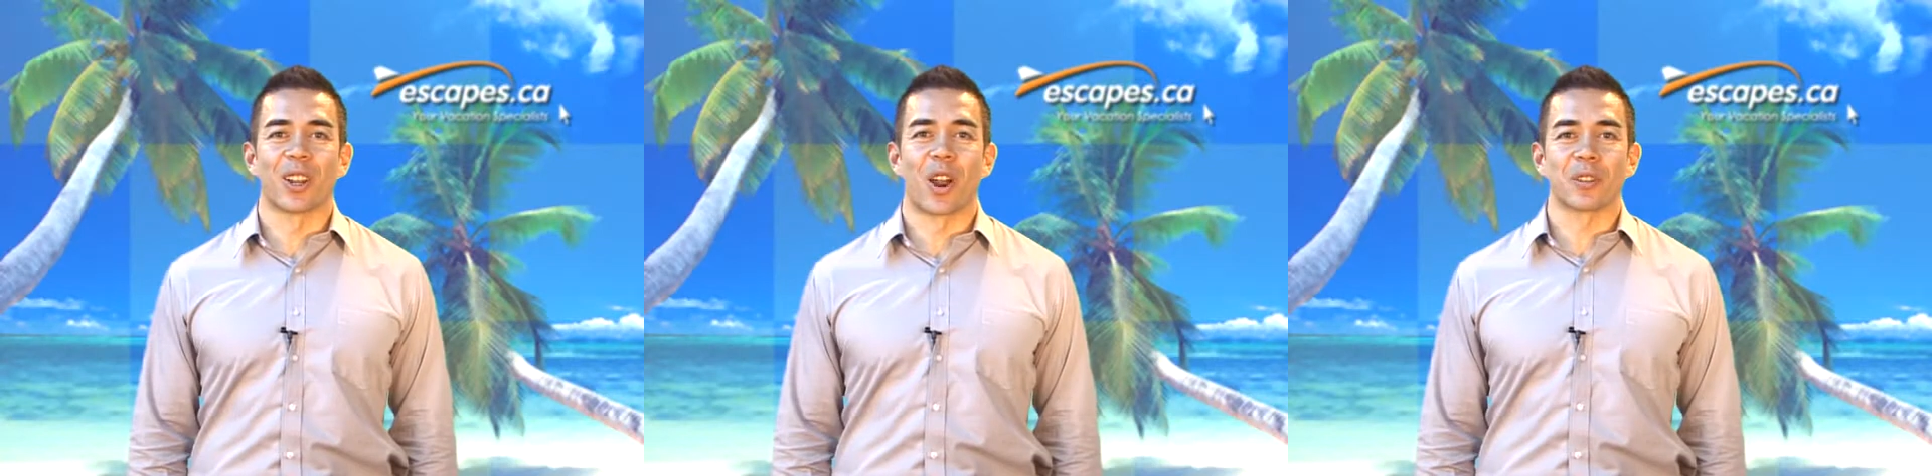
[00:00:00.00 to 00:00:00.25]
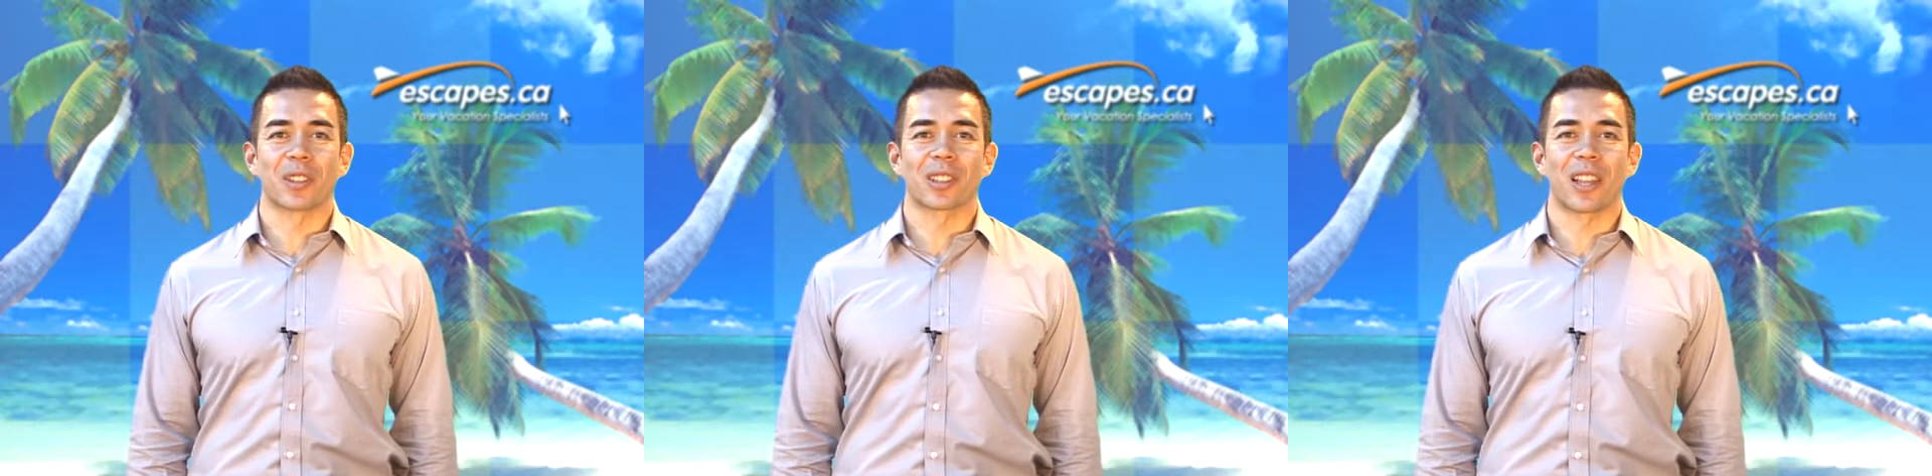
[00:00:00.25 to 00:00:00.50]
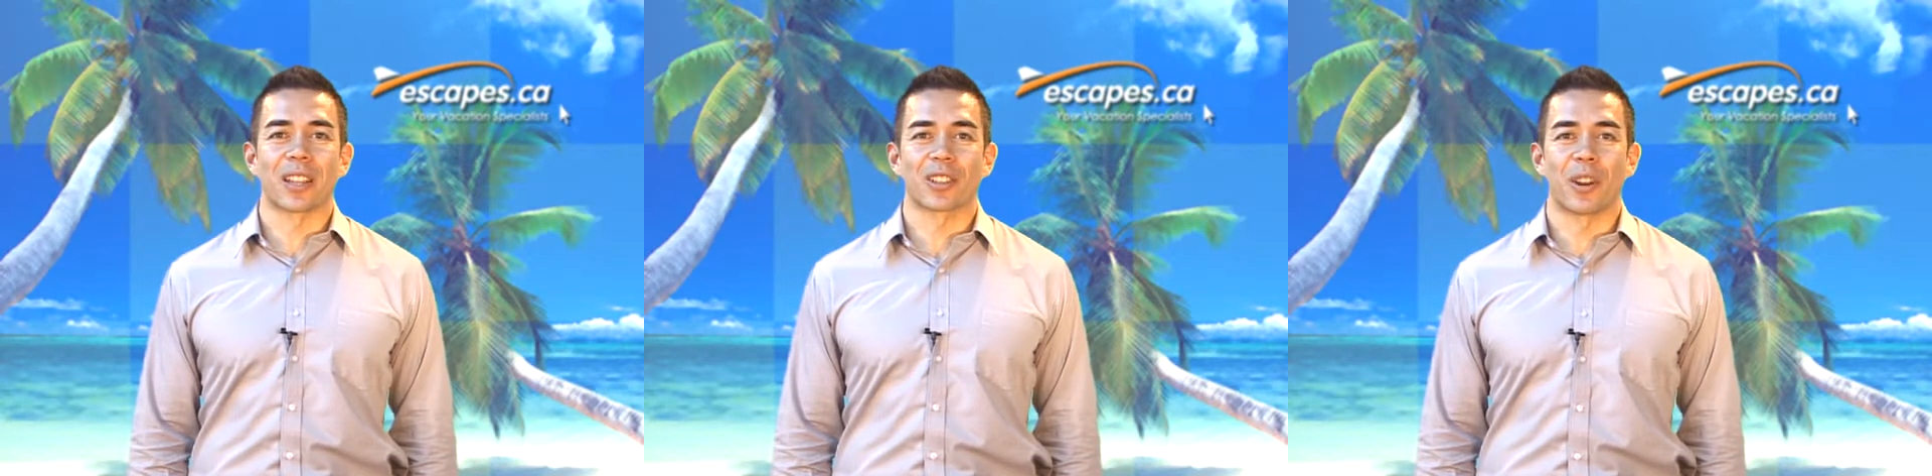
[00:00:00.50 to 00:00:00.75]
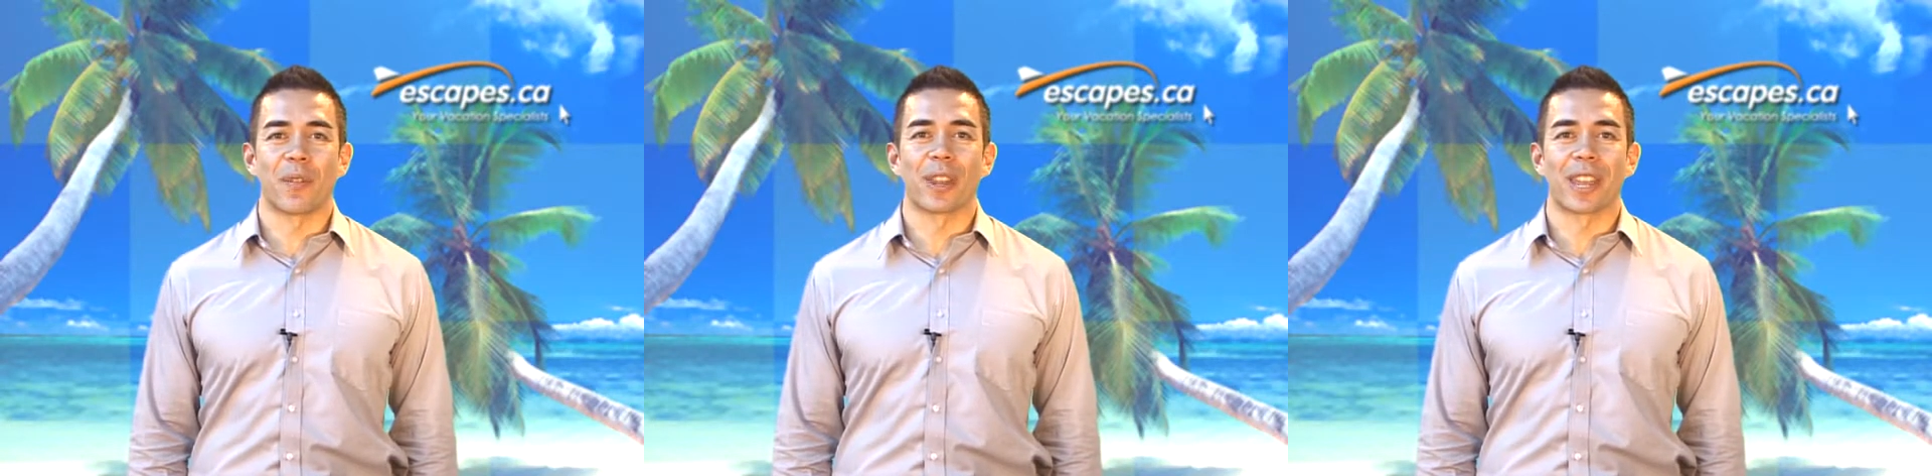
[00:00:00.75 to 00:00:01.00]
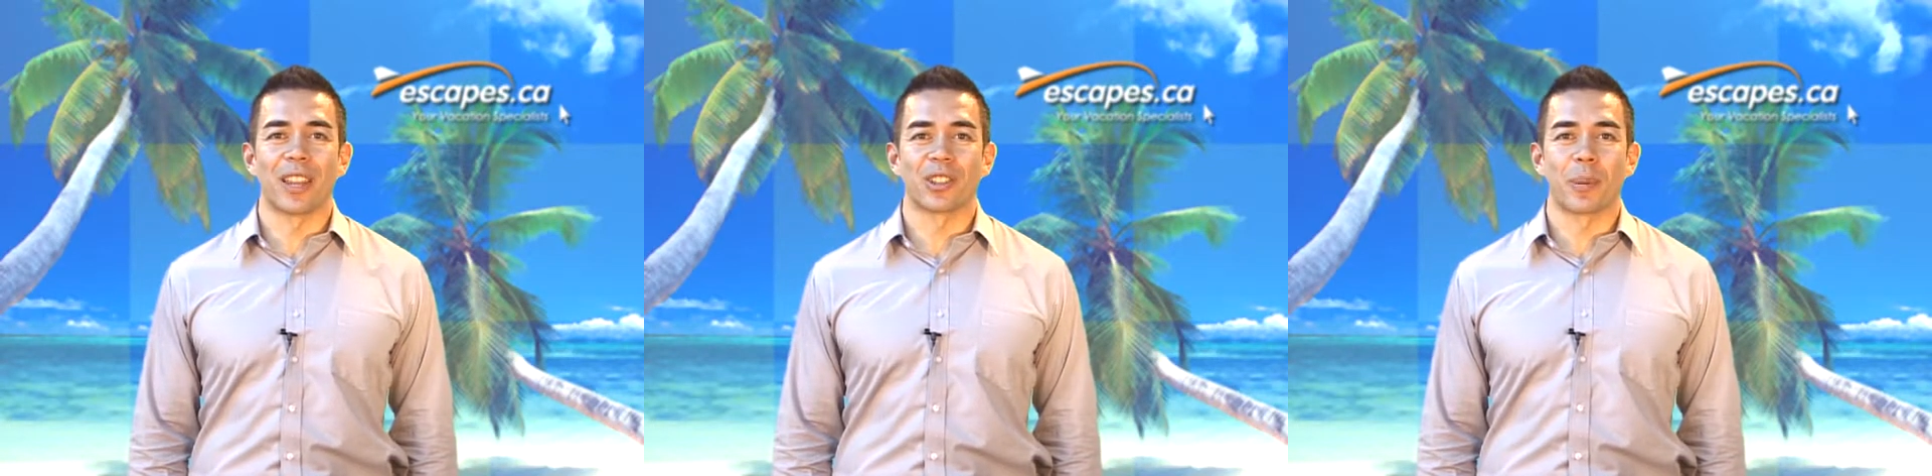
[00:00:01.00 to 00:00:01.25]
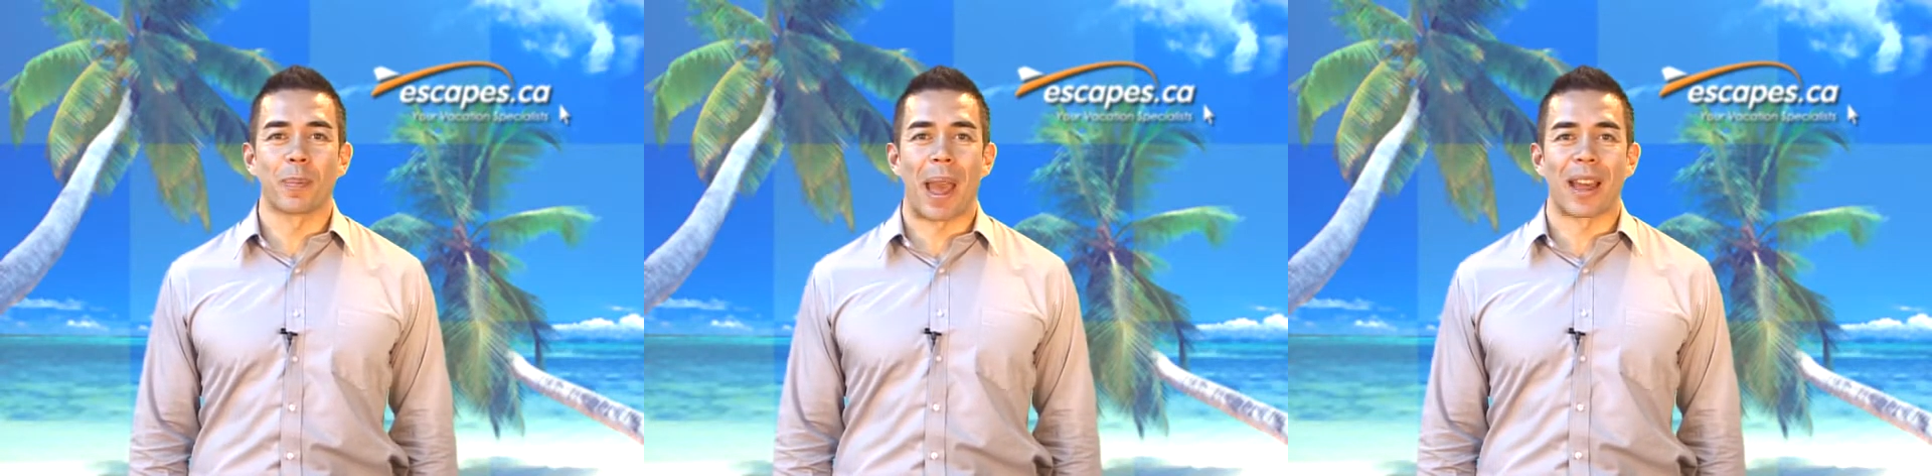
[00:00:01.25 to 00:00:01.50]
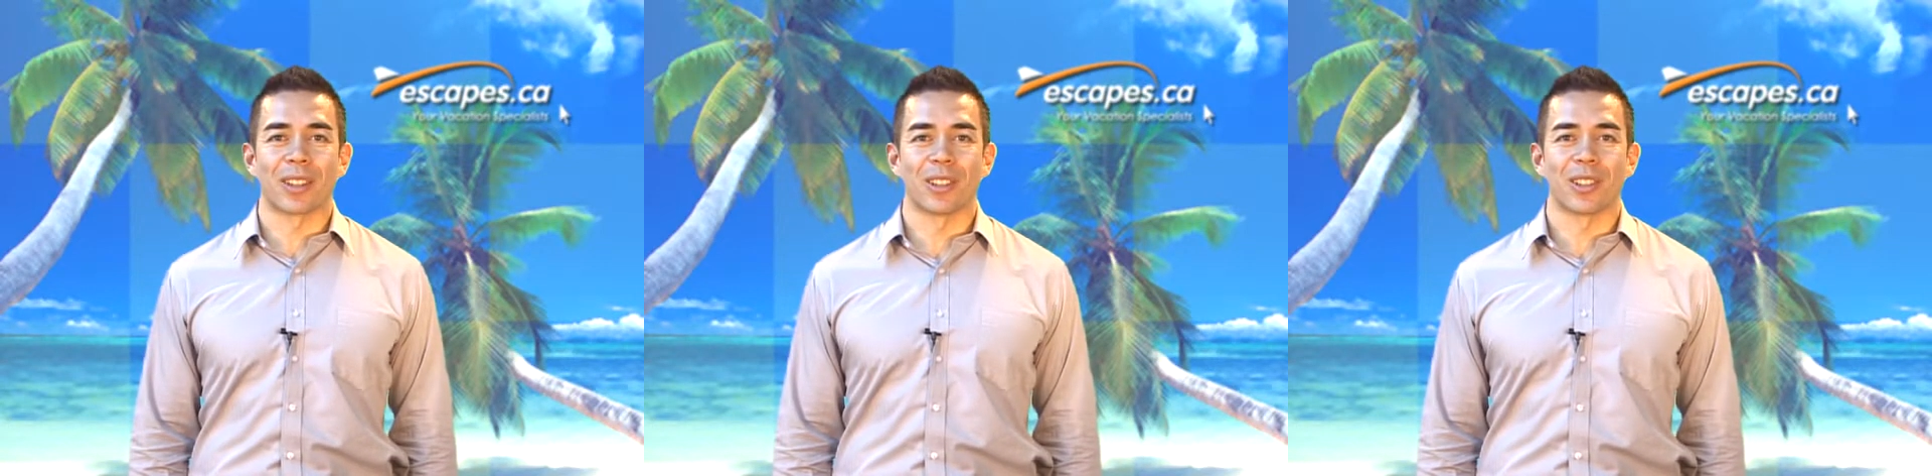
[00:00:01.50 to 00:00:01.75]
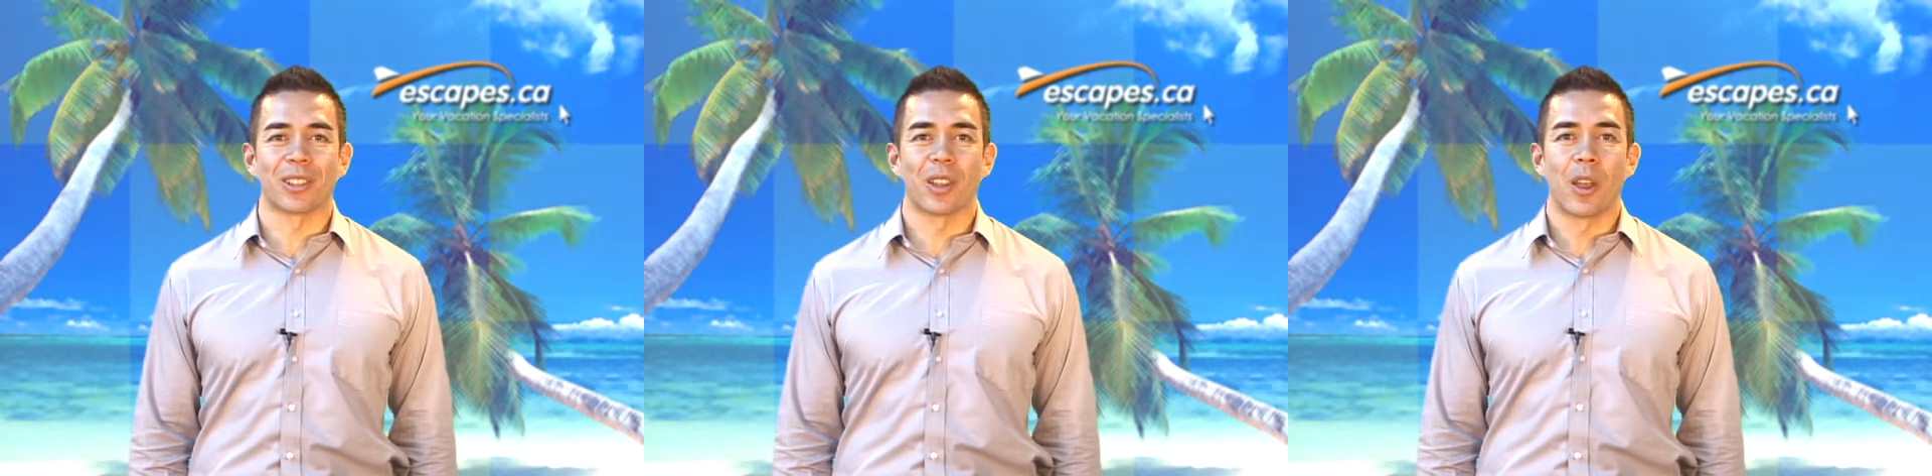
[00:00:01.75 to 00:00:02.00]
the largest selection of vacation
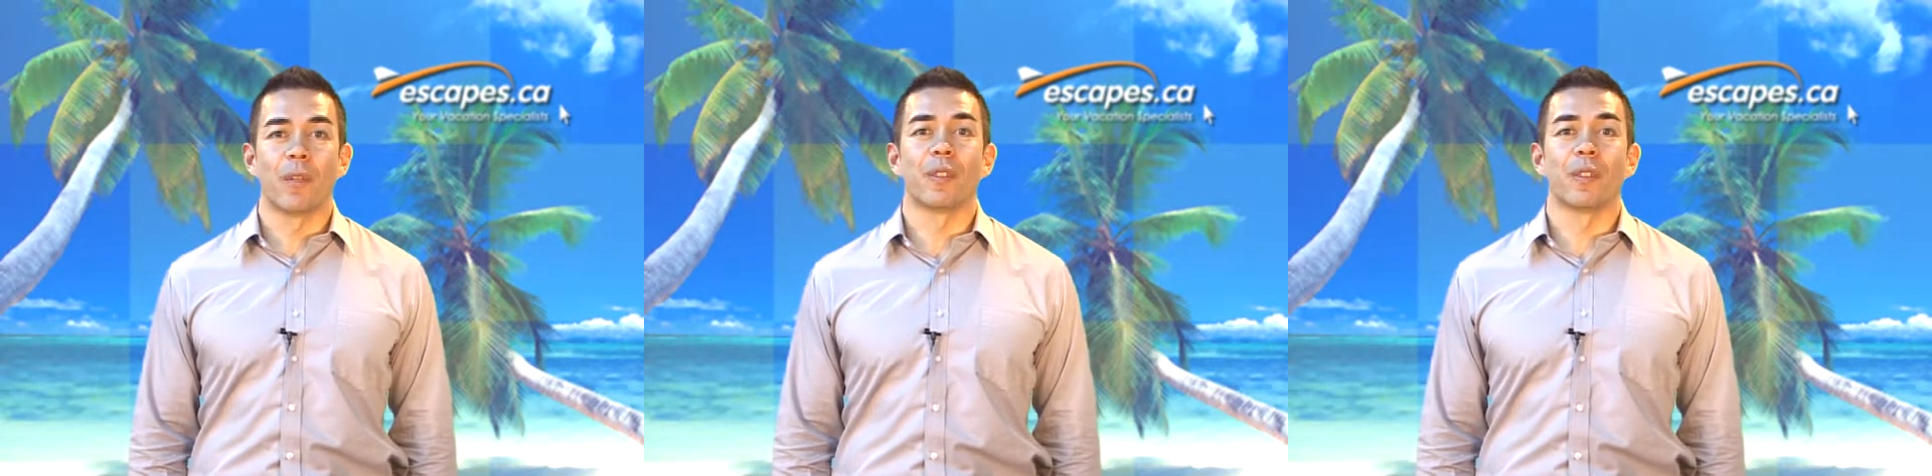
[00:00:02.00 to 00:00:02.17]
packages,